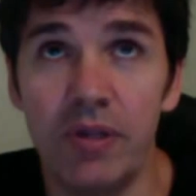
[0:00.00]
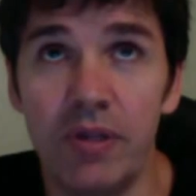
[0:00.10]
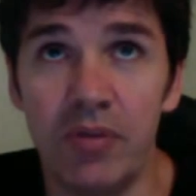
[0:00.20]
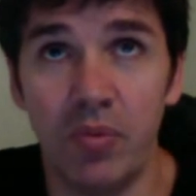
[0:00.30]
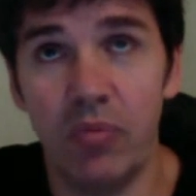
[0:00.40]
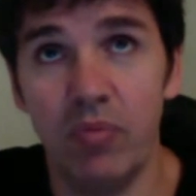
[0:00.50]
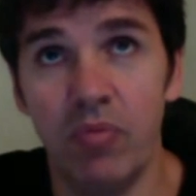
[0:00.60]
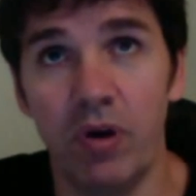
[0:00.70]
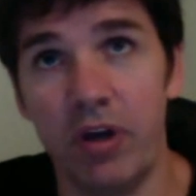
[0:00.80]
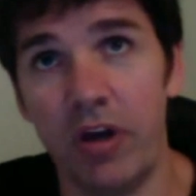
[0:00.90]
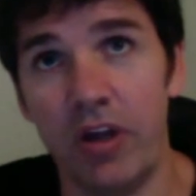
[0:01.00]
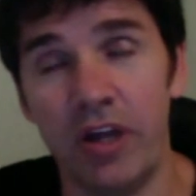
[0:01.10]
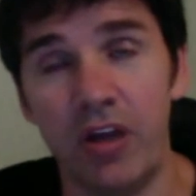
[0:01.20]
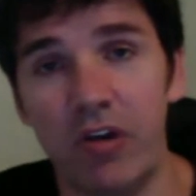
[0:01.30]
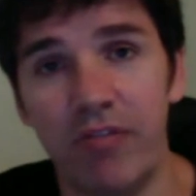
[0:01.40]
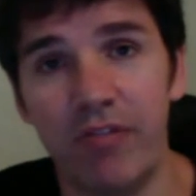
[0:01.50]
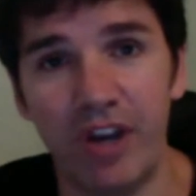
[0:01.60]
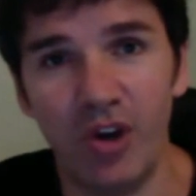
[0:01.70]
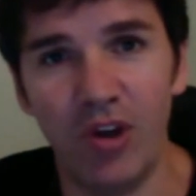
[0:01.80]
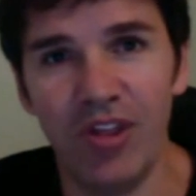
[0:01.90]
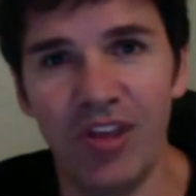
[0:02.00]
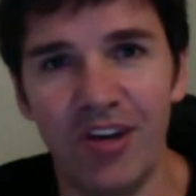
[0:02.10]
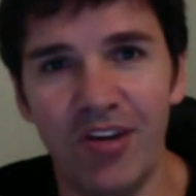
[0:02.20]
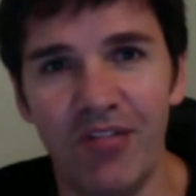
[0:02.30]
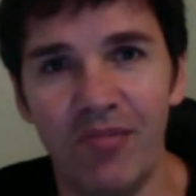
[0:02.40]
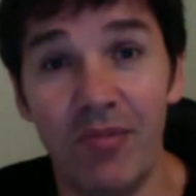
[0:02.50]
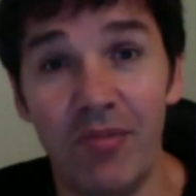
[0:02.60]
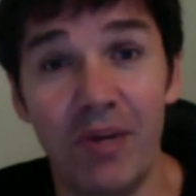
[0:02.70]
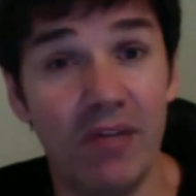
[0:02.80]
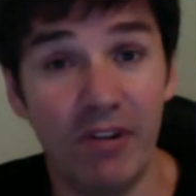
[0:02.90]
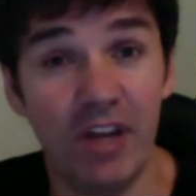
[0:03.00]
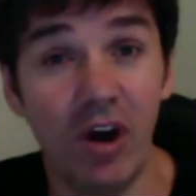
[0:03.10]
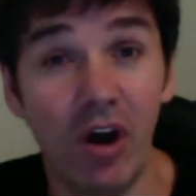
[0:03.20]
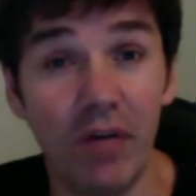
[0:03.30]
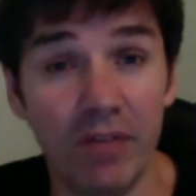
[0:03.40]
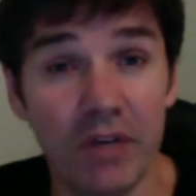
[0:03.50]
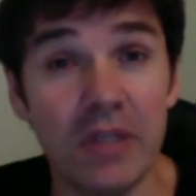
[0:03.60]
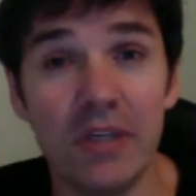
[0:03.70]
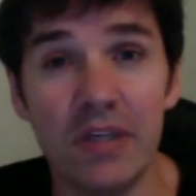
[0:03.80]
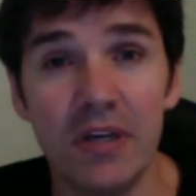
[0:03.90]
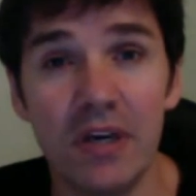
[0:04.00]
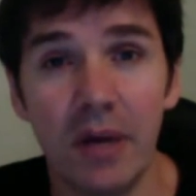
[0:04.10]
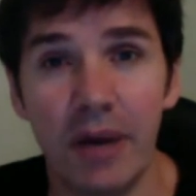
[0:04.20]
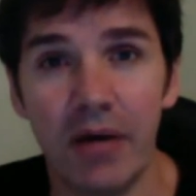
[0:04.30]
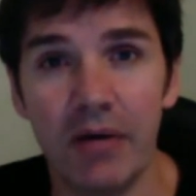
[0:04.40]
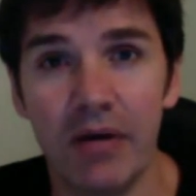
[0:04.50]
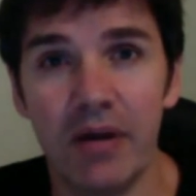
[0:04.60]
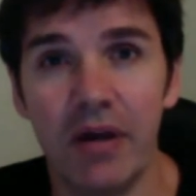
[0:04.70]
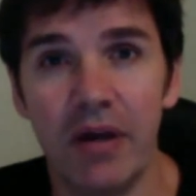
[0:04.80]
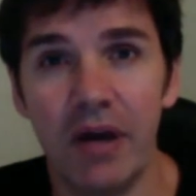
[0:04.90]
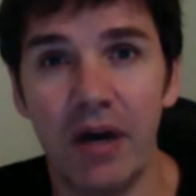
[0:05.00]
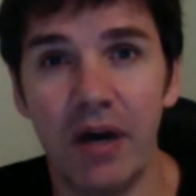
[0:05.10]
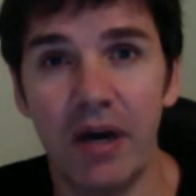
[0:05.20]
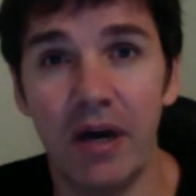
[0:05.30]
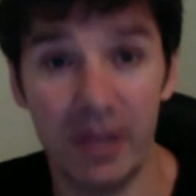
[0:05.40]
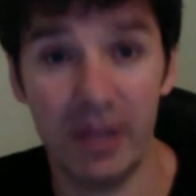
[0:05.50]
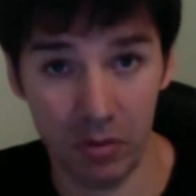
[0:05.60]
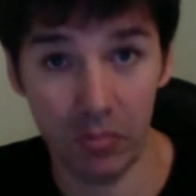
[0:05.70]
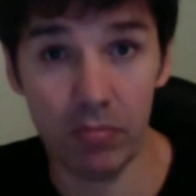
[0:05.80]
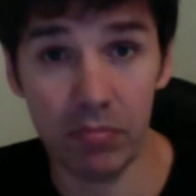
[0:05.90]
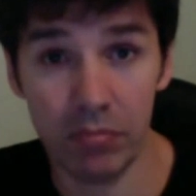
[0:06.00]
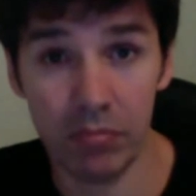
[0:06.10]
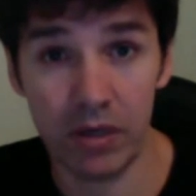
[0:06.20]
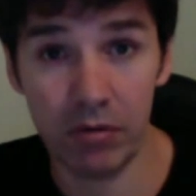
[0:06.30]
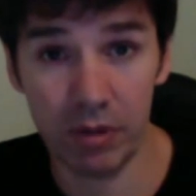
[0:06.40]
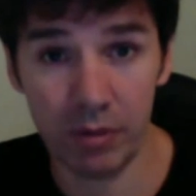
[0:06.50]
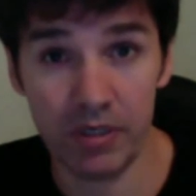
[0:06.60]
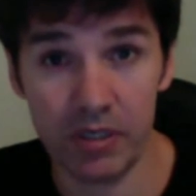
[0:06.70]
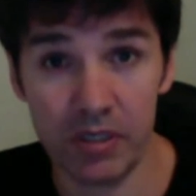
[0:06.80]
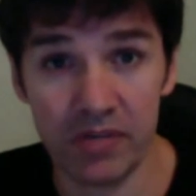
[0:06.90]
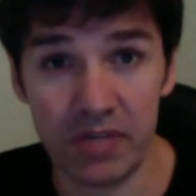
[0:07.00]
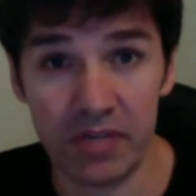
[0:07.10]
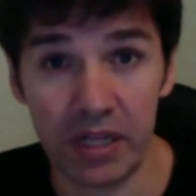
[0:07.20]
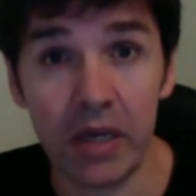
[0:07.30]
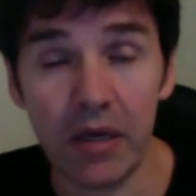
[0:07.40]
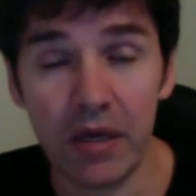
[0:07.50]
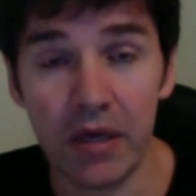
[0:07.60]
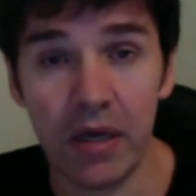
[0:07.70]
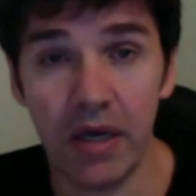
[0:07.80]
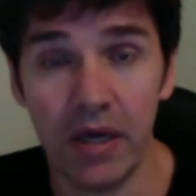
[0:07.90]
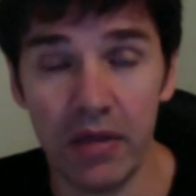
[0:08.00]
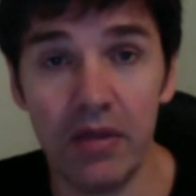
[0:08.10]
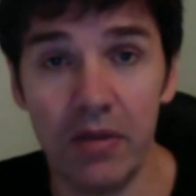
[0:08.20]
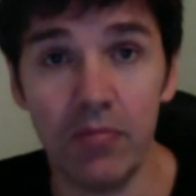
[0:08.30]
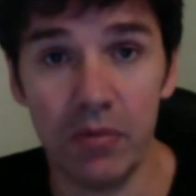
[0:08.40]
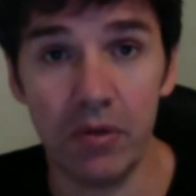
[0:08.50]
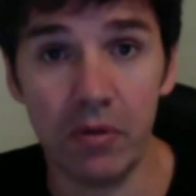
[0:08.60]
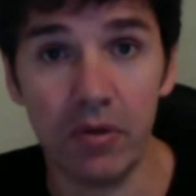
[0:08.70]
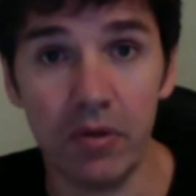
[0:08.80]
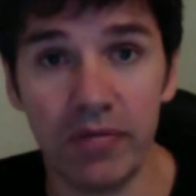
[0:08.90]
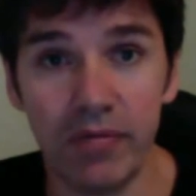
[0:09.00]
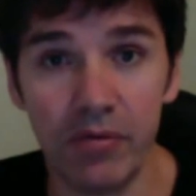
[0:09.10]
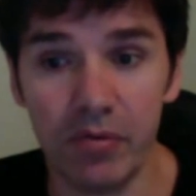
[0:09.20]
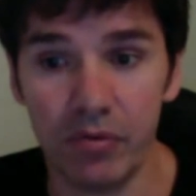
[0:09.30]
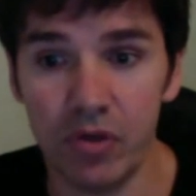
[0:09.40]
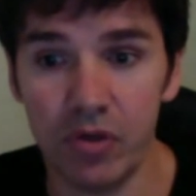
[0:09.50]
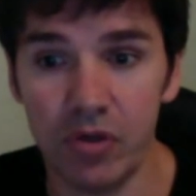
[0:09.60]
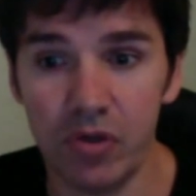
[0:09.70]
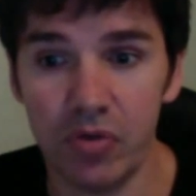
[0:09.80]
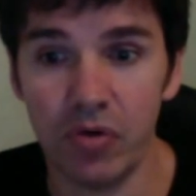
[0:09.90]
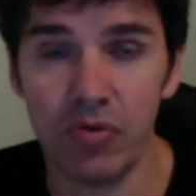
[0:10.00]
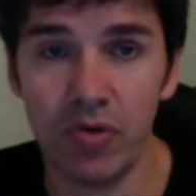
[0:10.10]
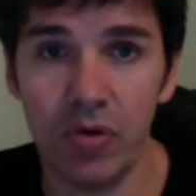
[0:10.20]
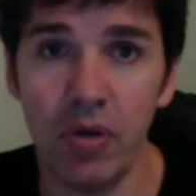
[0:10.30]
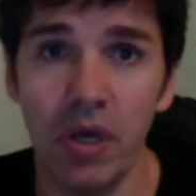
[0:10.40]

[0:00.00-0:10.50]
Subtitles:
that's why I go to that kind of Frank Kern thing of being fairly obvious about that you're in the business of selling, and that you're looking for students to enroll. So